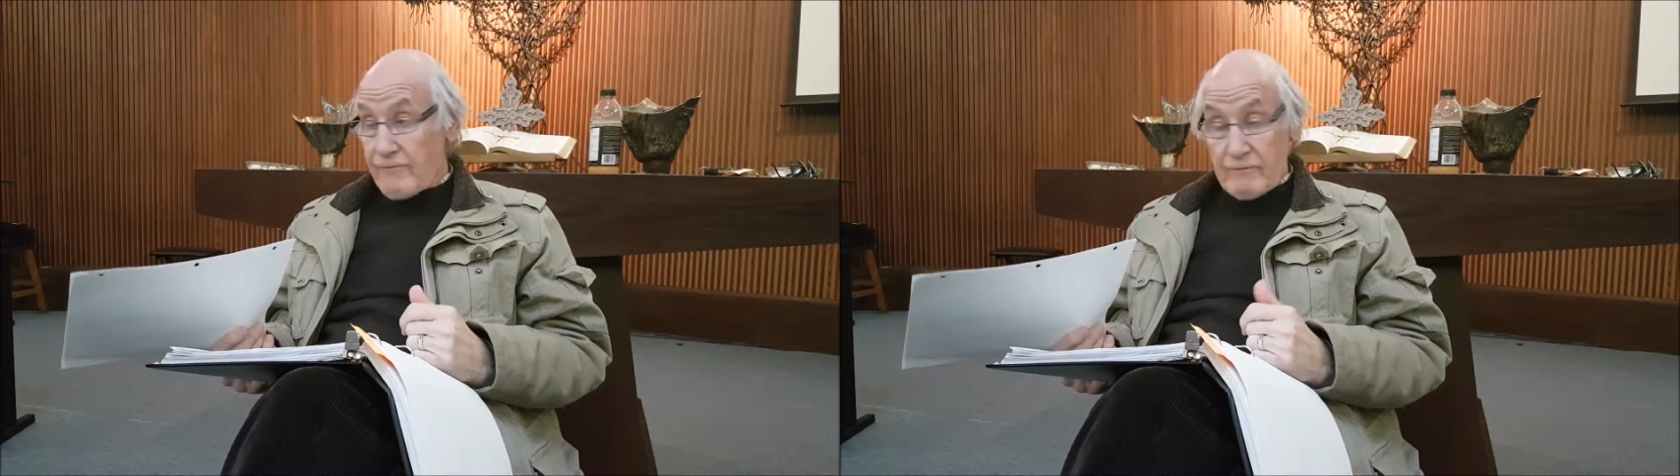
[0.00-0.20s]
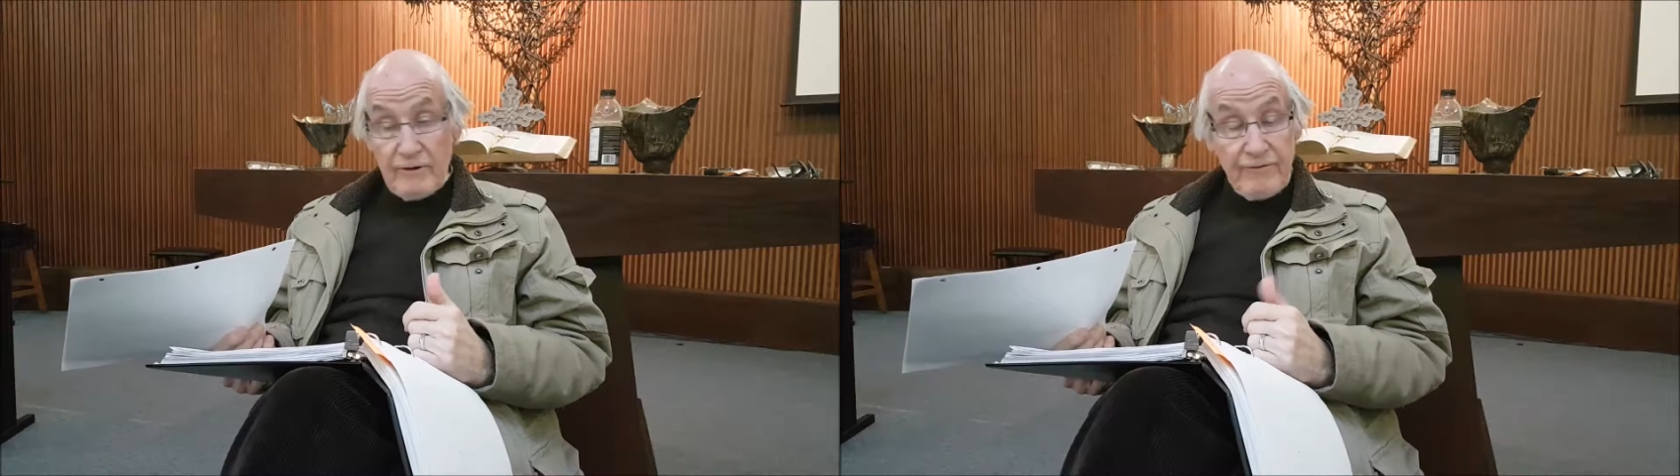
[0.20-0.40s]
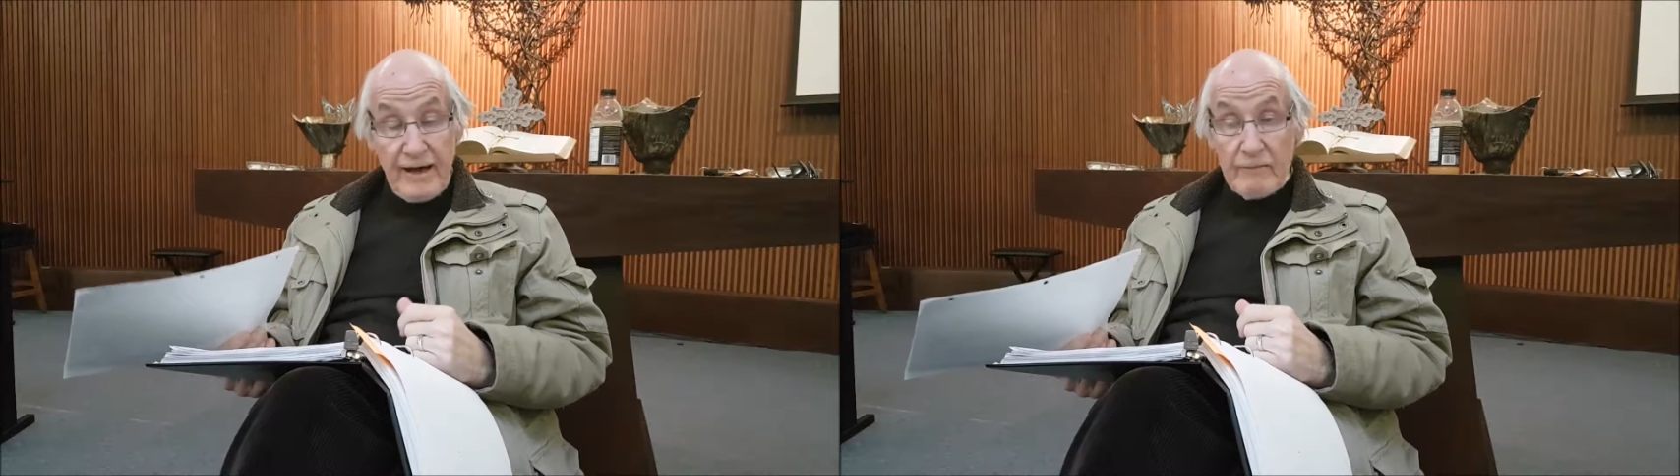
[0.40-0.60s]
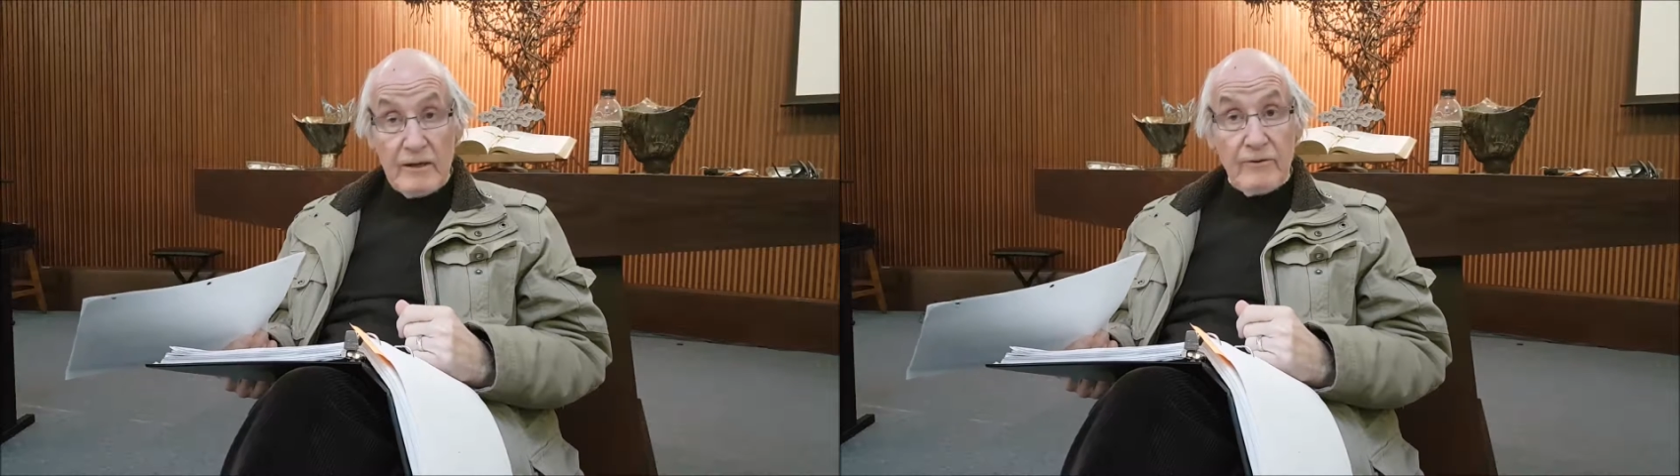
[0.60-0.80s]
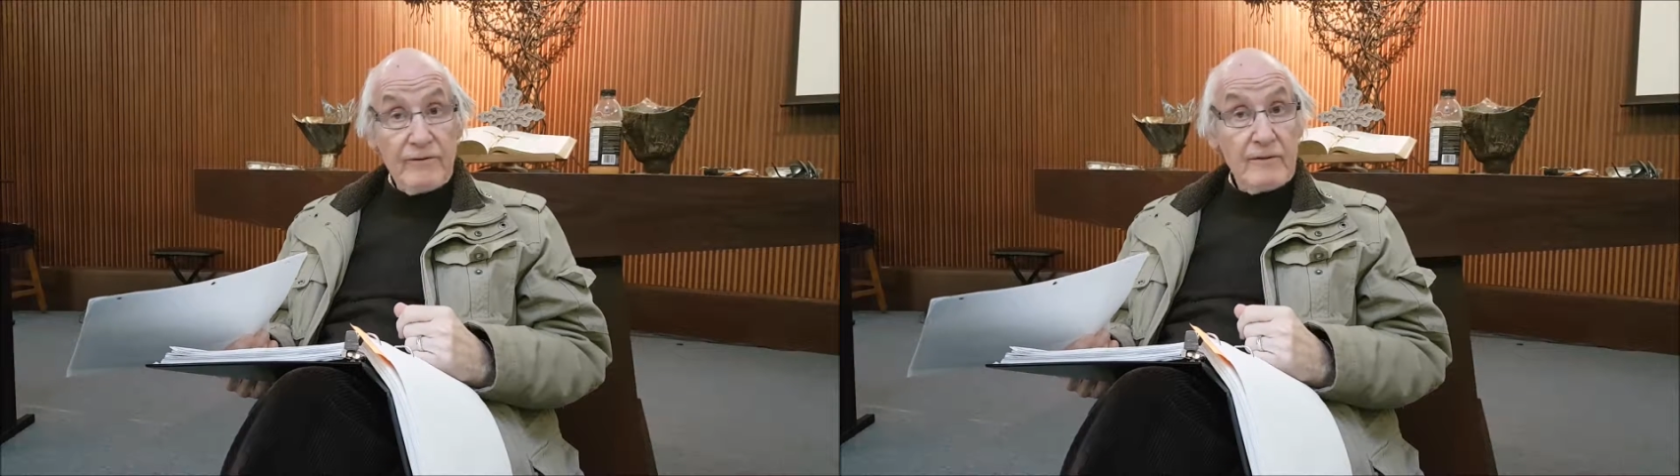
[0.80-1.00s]
from a family
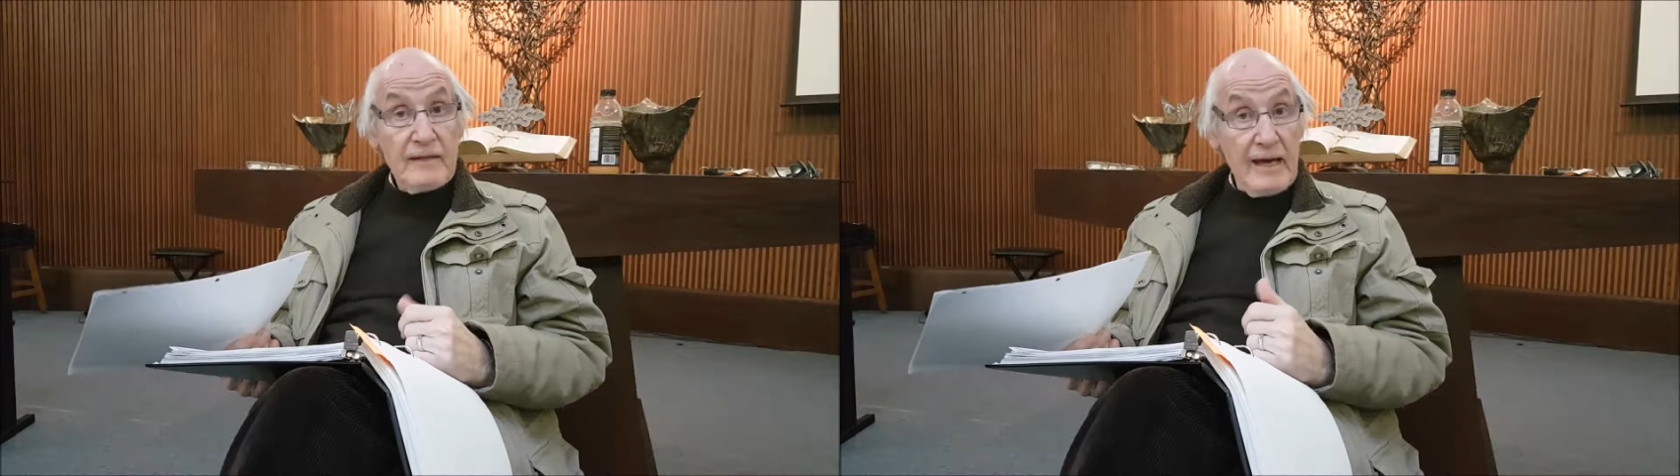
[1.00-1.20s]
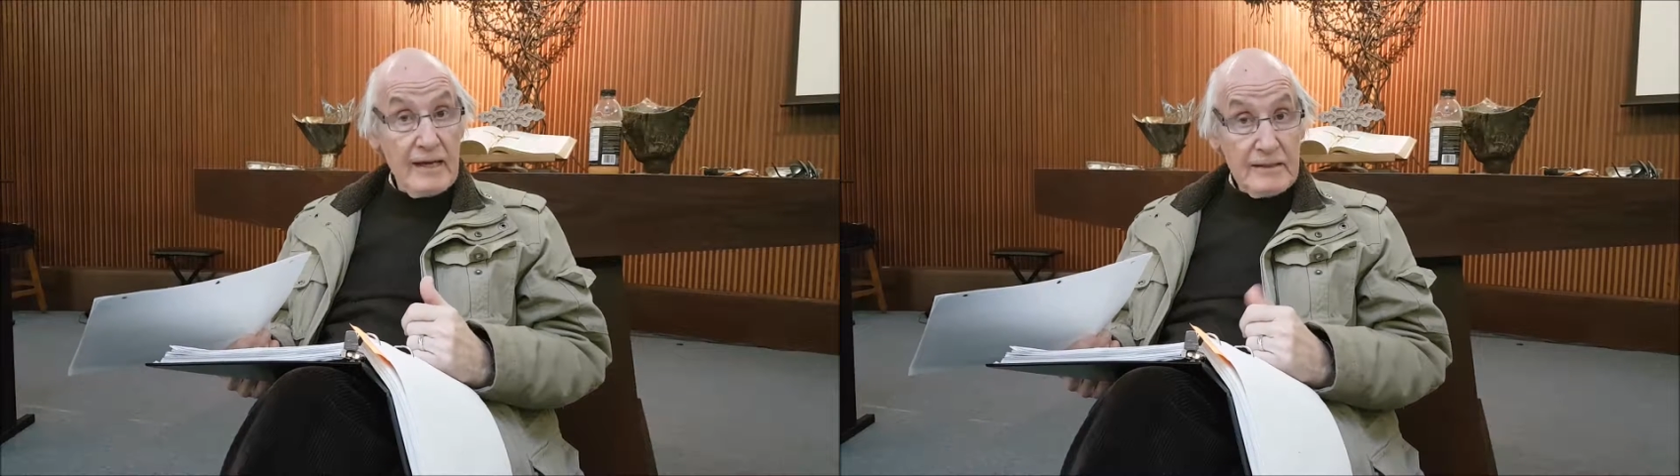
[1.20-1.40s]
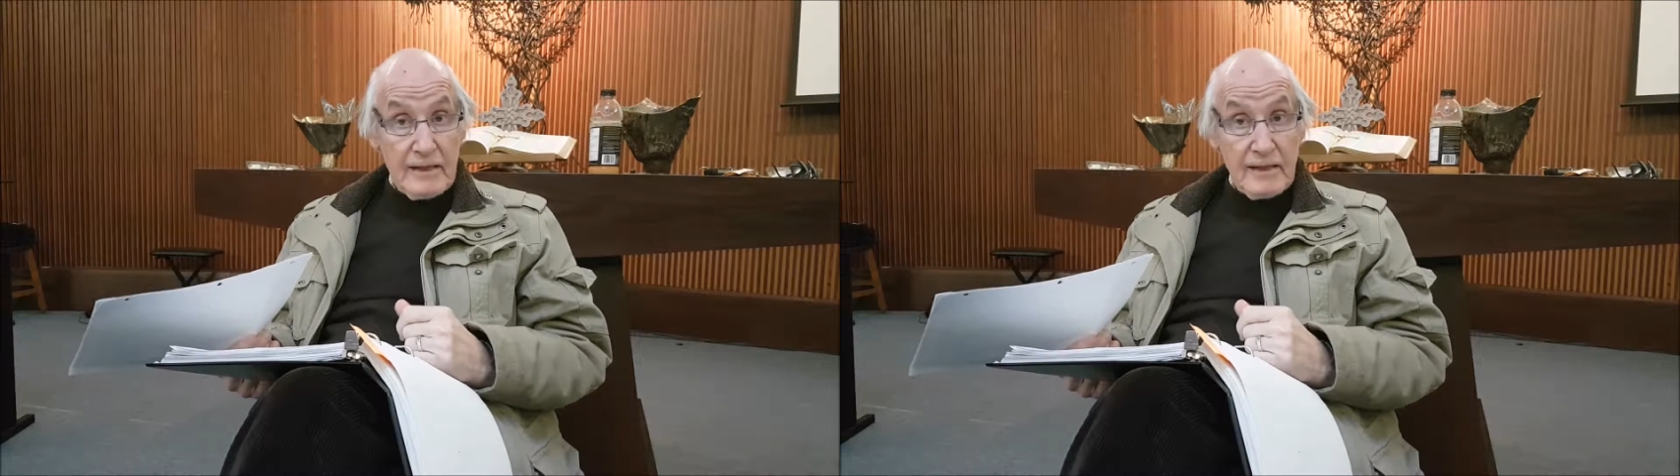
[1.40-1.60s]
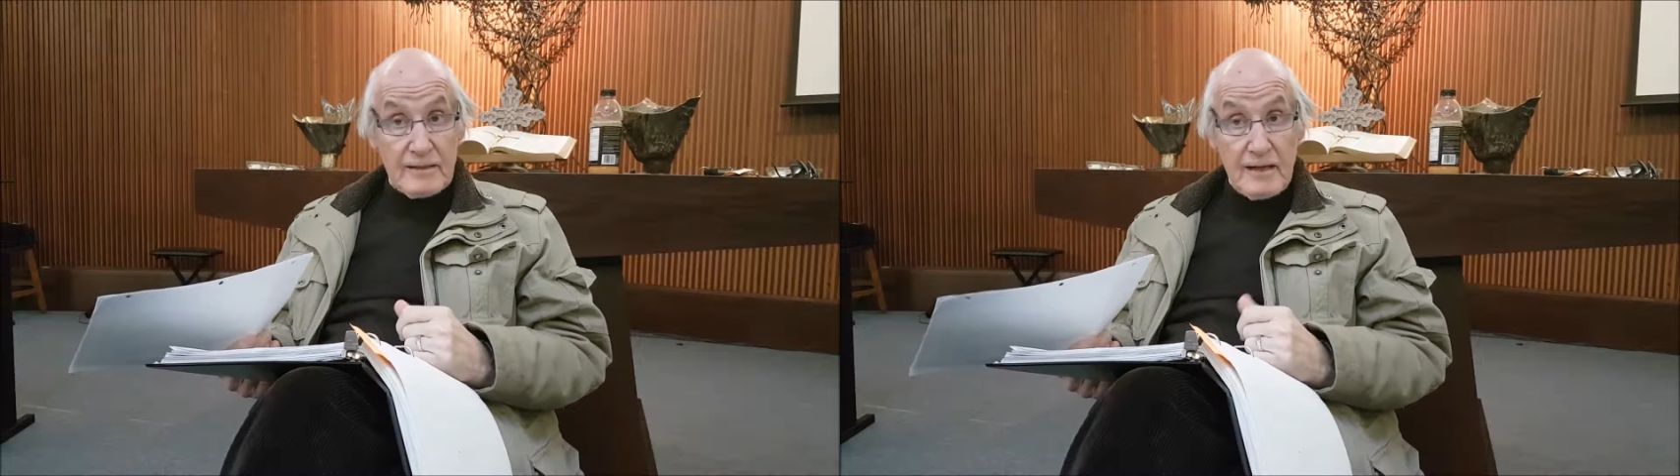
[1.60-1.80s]
with 10 kids.